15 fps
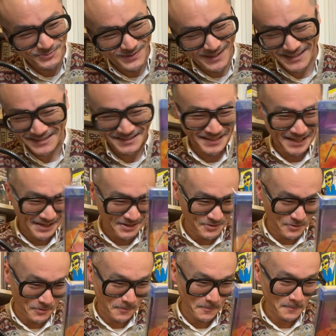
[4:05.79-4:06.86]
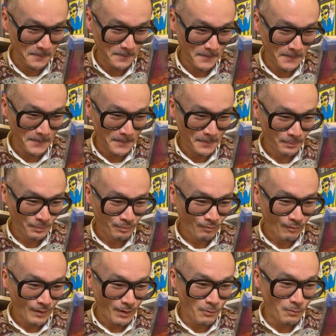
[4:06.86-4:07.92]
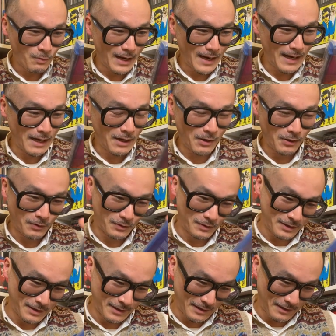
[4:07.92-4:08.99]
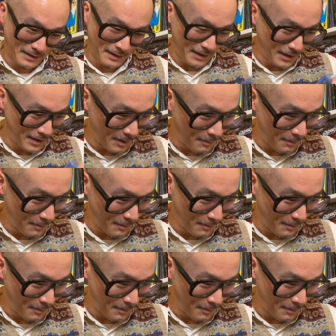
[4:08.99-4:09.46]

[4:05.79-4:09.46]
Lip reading: much, thank you. Wow, oh,